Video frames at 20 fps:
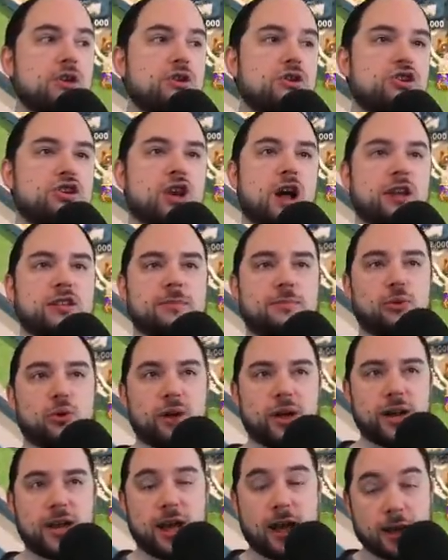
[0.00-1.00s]
You should not
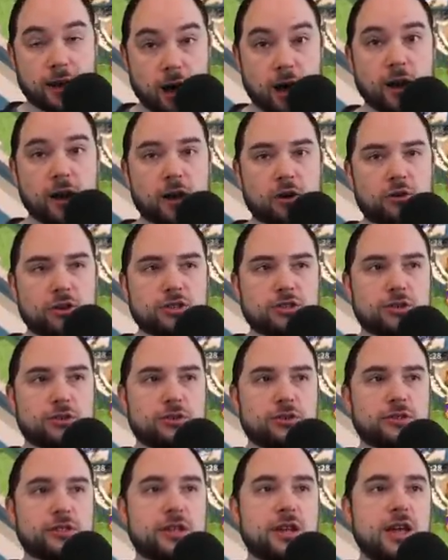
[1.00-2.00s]
deploy any iconic
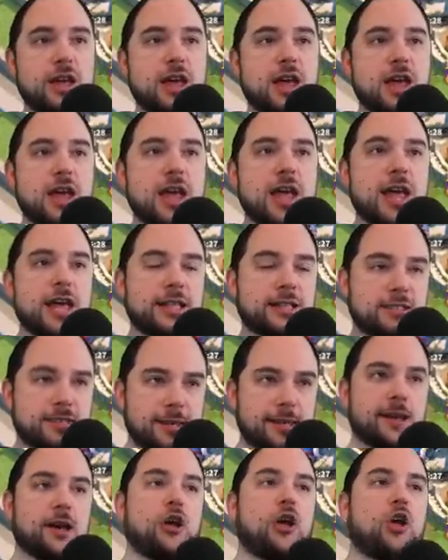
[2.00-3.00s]
crystals
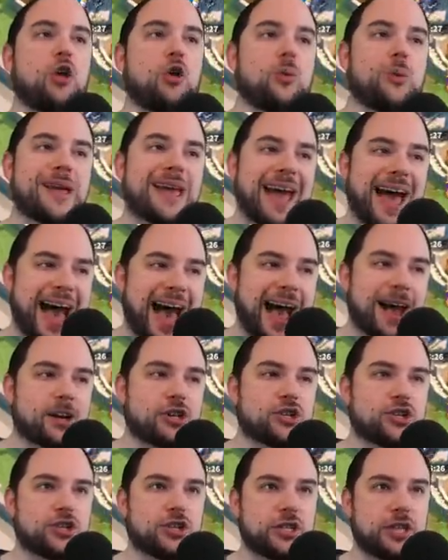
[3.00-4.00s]
until we
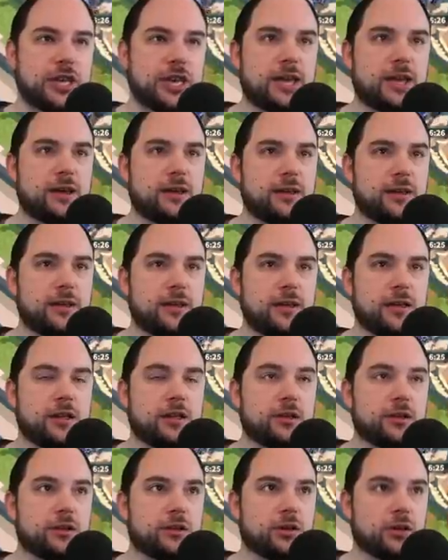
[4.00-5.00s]
actually
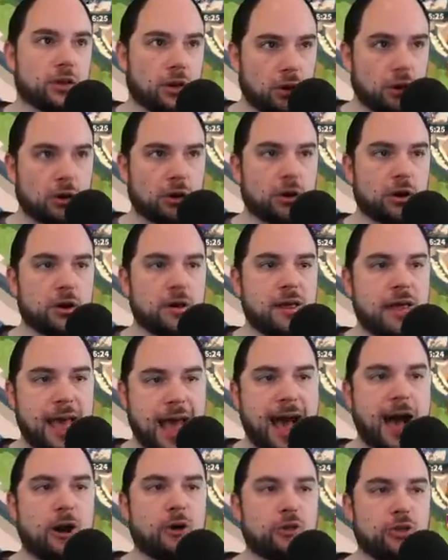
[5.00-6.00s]
learn
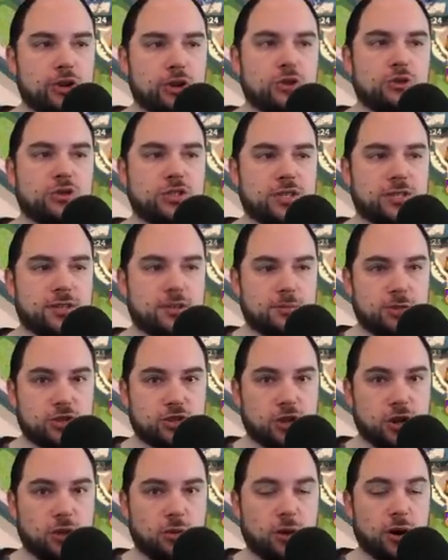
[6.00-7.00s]
how the new system is
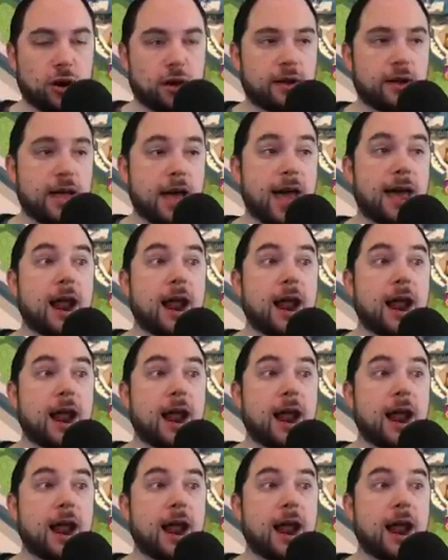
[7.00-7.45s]
going to work.